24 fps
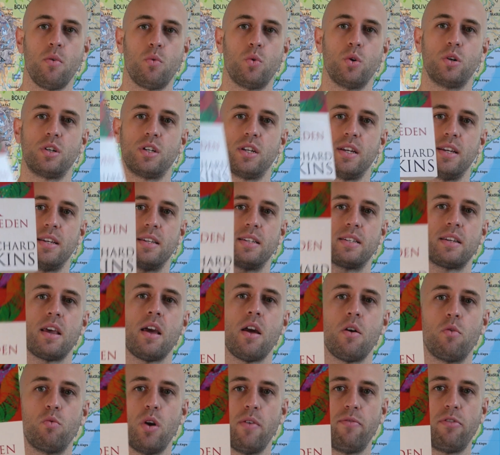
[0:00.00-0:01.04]
which is
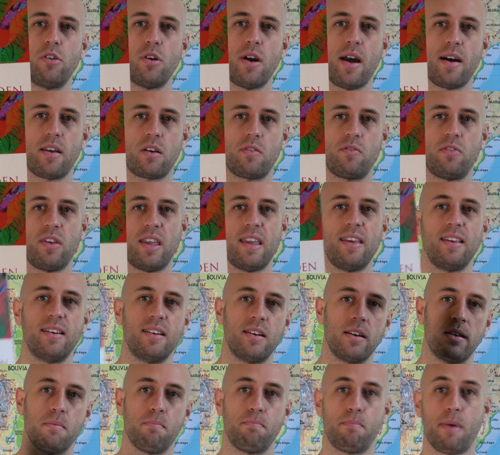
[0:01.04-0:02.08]
River Out of
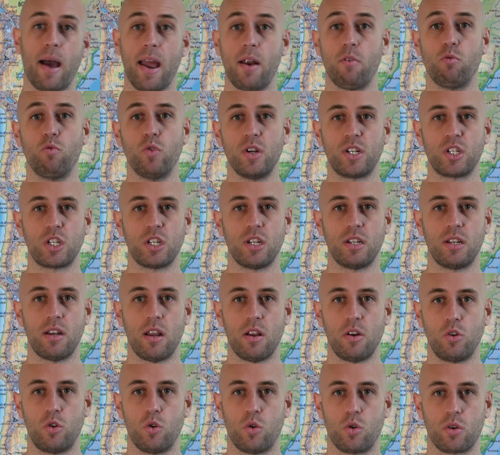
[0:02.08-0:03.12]
Eden by Richard
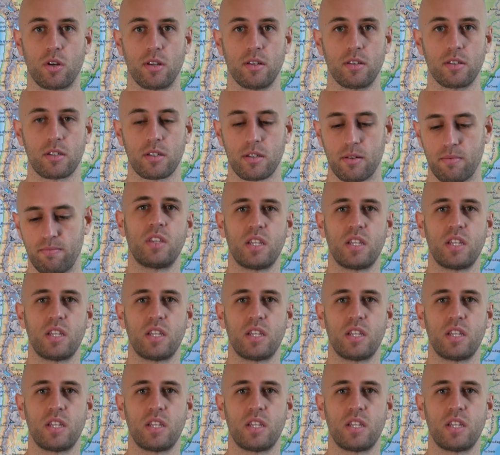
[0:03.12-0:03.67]
Dawkins.